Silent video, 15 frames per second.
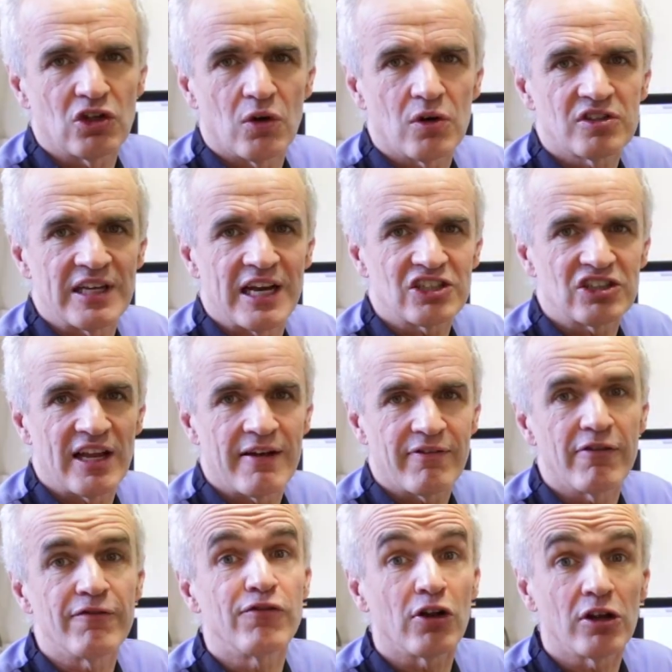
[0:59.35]
dogs actually have
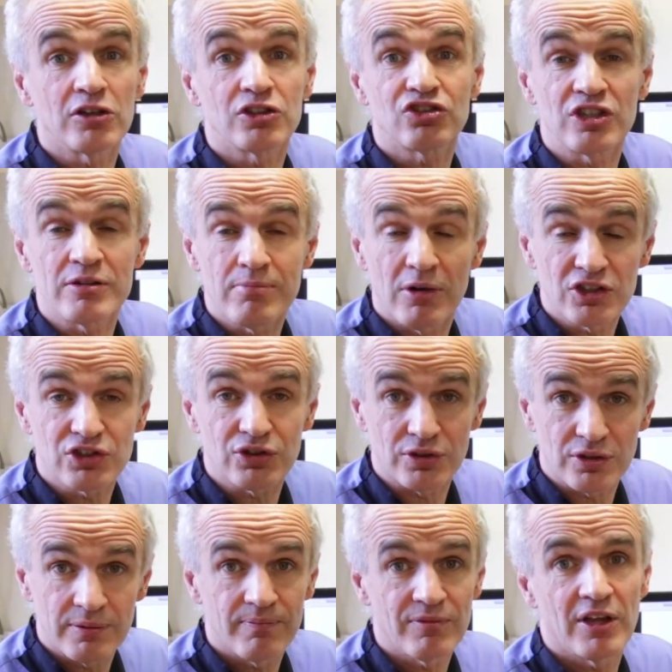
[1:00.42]
a voluntary
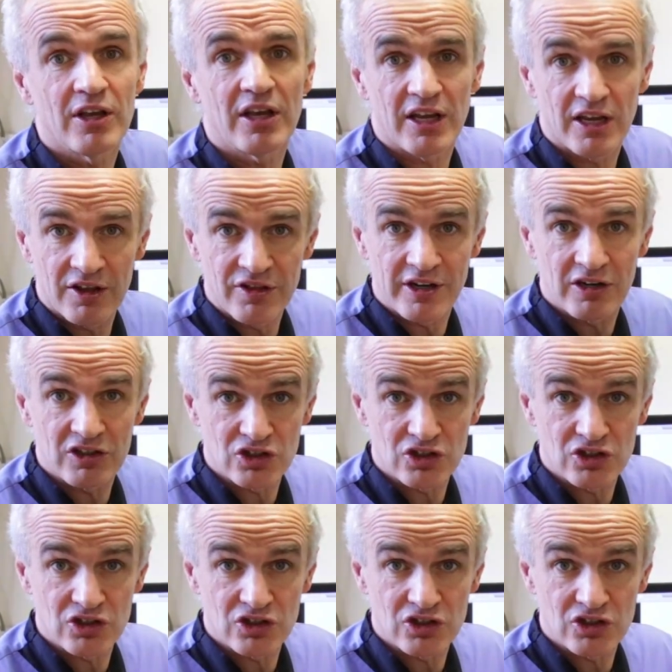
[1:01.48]
muscle in their